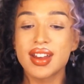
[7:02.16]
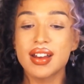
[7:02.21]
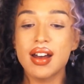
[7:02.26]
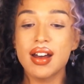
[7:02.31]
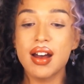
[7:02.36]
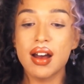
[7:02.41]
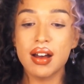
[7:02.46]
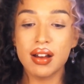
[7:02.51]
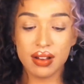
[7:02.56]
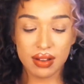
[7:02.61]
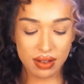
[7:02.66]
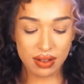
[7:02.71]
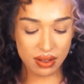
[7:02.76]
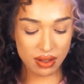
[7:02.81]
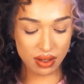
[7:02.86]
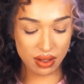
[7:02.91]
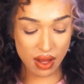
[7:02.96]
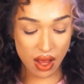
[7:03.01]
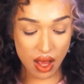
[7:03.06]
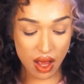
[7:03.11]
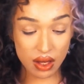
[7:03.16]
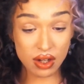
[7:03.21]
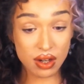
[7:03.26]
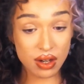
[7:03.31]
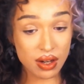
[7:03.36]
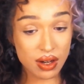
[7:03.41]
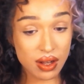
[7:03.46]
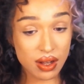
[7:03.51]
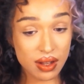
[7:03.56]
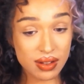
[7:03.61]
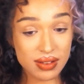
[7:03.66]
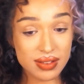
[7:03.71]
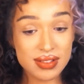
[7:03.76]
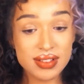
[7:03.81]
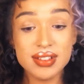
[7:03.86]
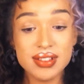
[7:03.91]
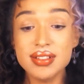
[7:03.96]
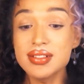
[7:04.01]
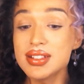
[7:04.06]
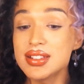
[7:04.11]
Ah, girl, do
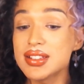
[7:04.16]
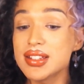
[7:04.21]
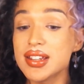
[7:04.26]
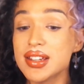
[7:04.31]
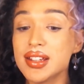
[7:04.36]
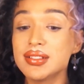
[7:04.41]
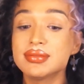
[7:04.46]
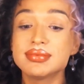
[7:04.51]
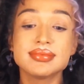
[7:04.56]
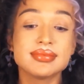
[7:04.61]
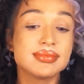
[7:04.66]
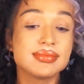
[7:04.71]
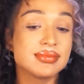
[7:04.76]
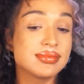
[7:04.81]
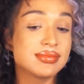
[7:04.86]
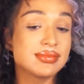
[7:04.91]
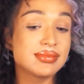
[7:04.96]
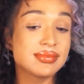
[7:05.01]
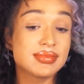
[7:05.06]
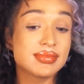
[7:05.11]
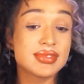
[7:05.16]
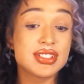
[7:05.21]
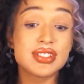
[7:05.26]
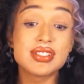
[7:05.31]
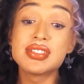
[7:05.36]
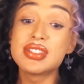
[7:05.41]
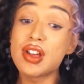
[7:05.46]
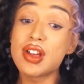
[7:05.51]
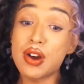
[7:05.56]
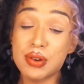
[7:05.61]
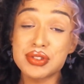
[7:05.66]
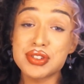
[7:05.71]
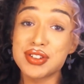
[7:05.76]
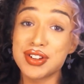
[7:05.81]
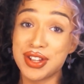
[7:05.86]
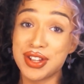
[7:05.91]
you see? Those are